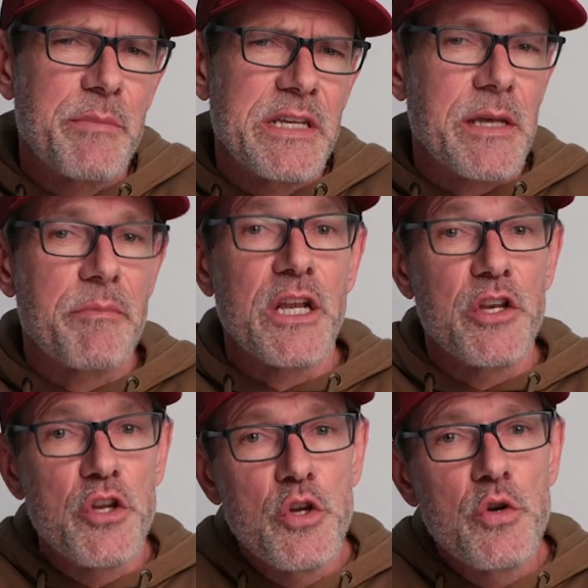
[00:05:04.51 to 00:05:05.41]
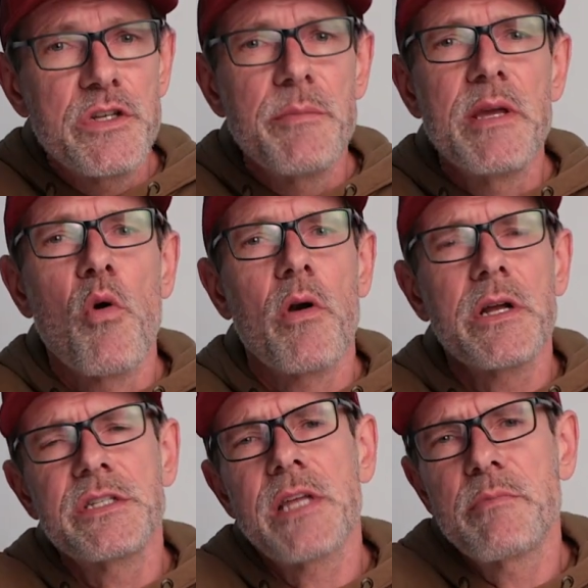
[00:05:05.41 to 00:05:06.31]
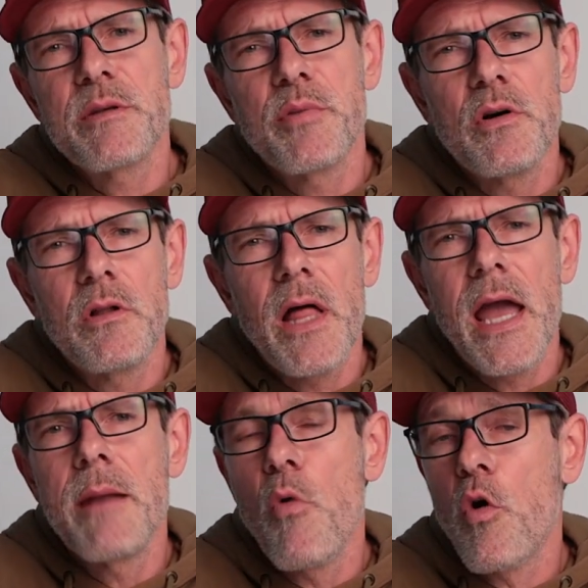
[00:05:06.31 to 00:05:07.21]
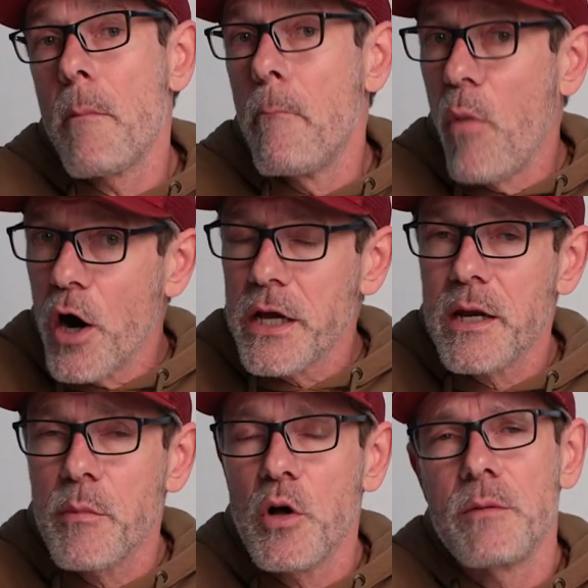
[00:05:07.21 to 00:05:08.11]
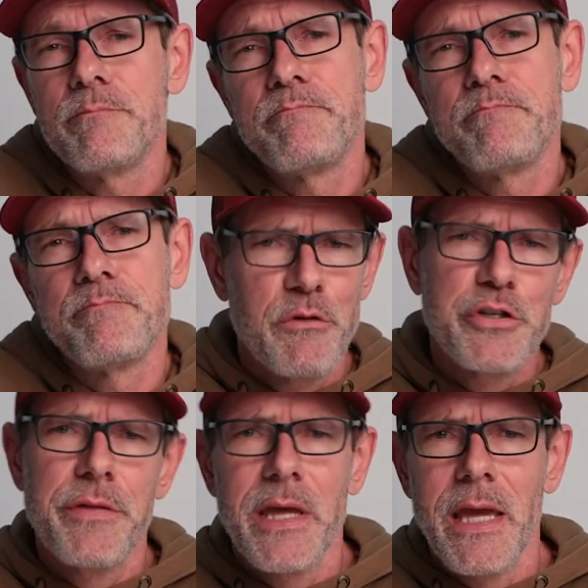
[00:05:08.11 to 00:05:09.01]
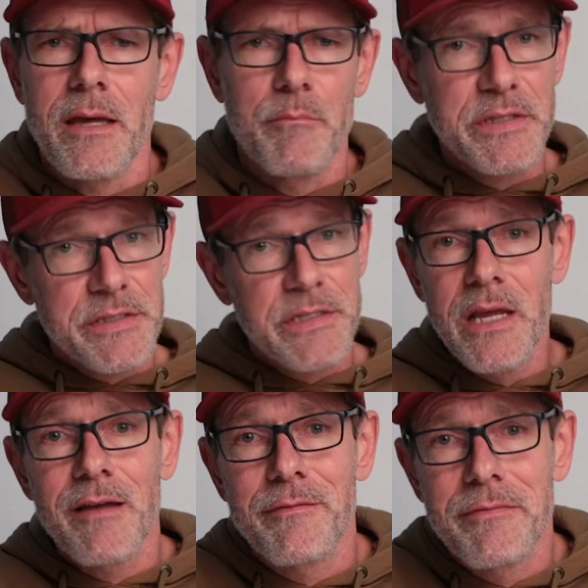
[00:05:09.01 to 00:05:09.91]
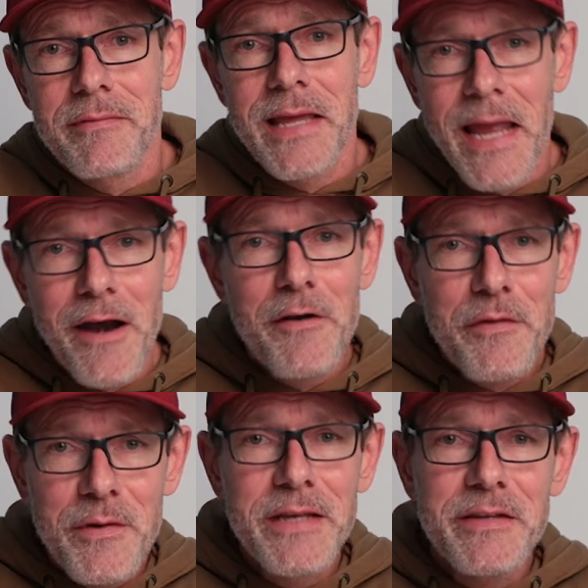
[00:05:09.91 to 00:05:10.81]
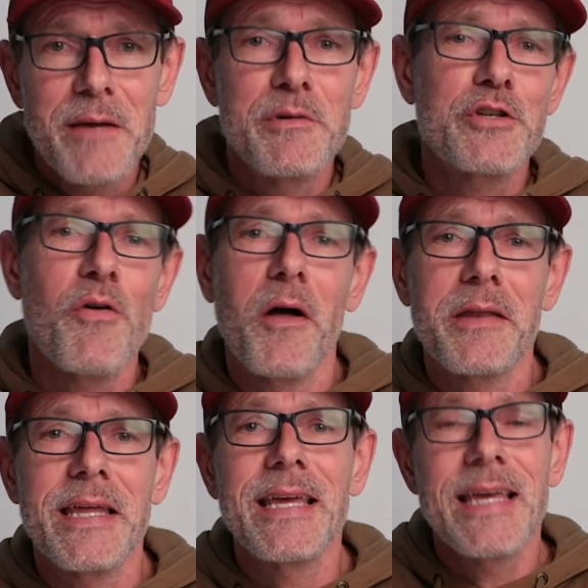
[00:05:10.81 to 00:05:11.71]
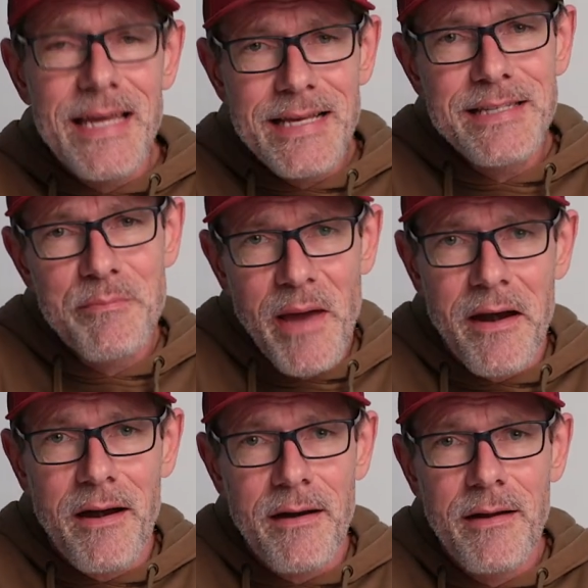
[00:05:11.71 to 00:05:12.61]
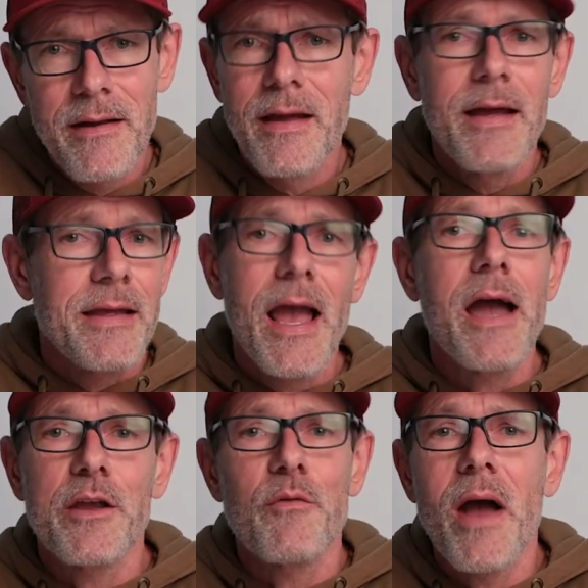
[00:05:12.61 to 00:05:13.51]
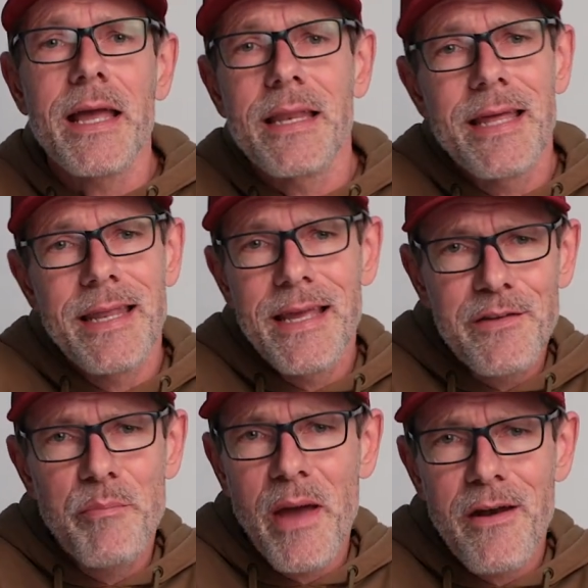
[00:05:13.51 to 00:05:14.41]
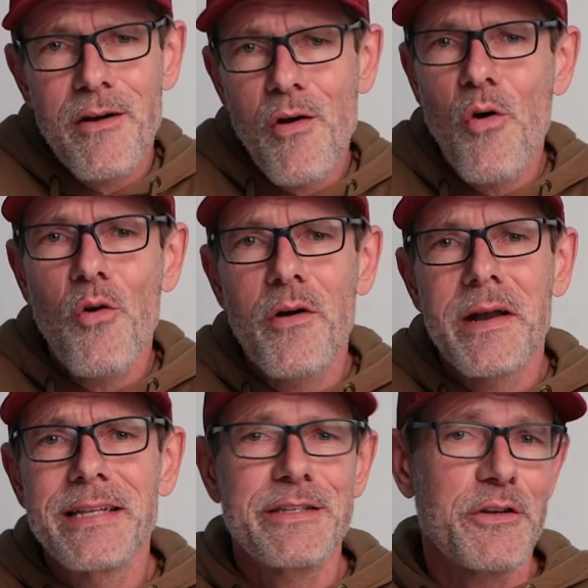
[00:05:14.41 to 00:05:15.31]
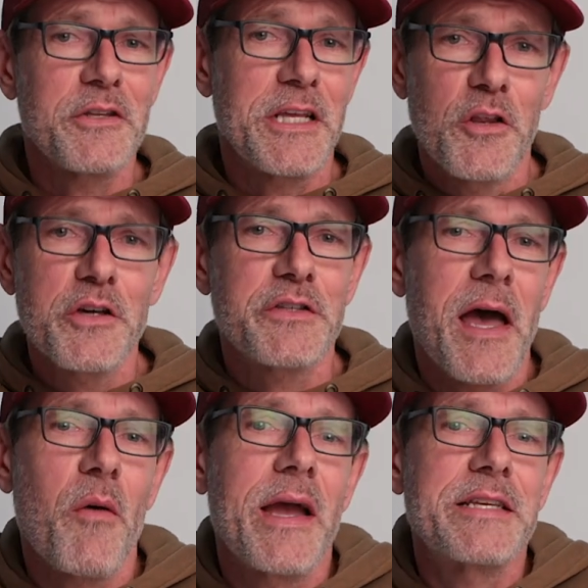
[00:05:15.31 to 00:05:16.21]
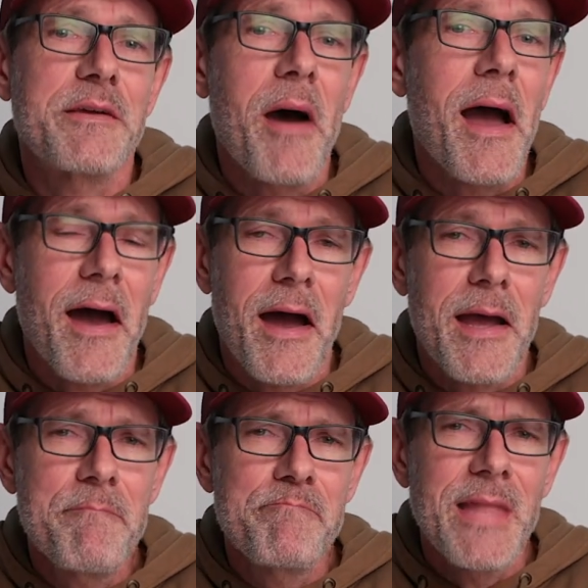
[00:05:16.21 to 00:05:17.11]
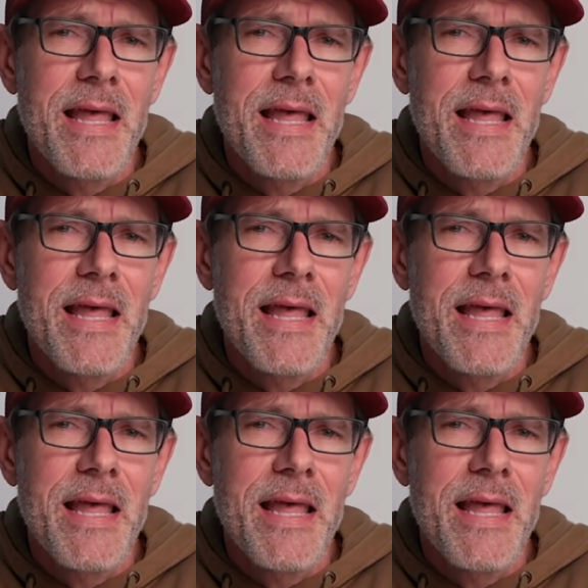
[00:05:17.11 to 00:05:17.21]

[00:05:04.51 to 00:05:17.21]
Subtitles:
to be something new to be more acceptable and more marketable. I know what you're thinking, but Steve, the Air 3's image quality is better. Yeah, you're right, it is better, or it certainly looks that way to my eye.